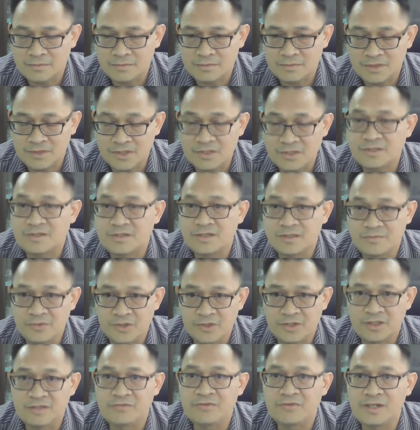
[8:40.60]

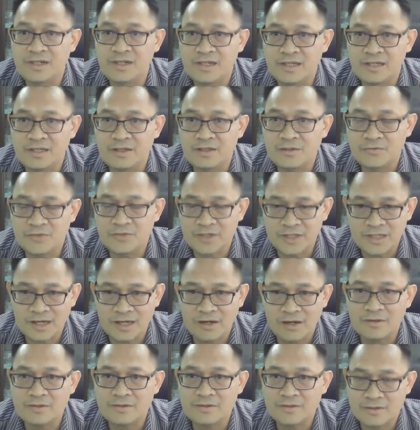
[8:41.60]
distribute evenly
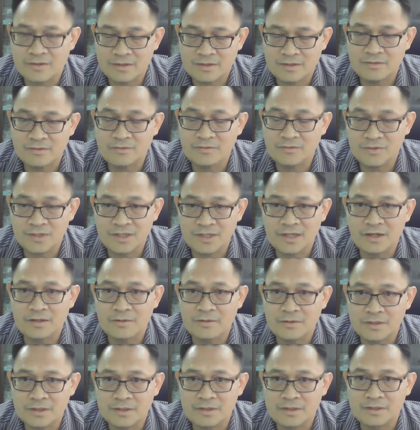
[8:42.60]
without
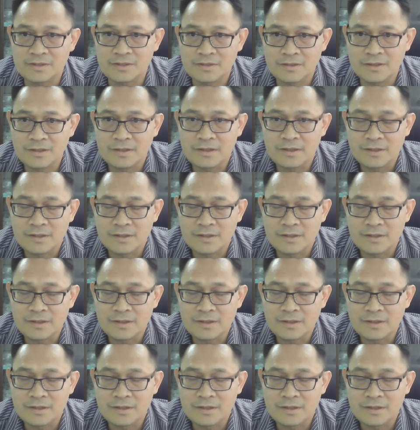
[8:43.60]
the